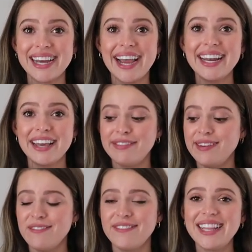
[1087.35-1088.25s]
tight if it
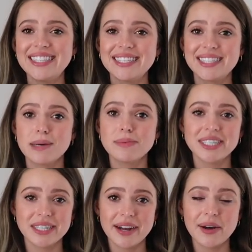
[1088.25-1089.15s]
even fits. It's double
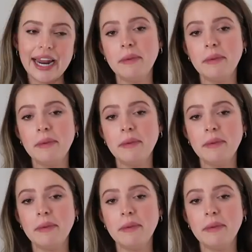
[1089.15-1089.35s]
zero.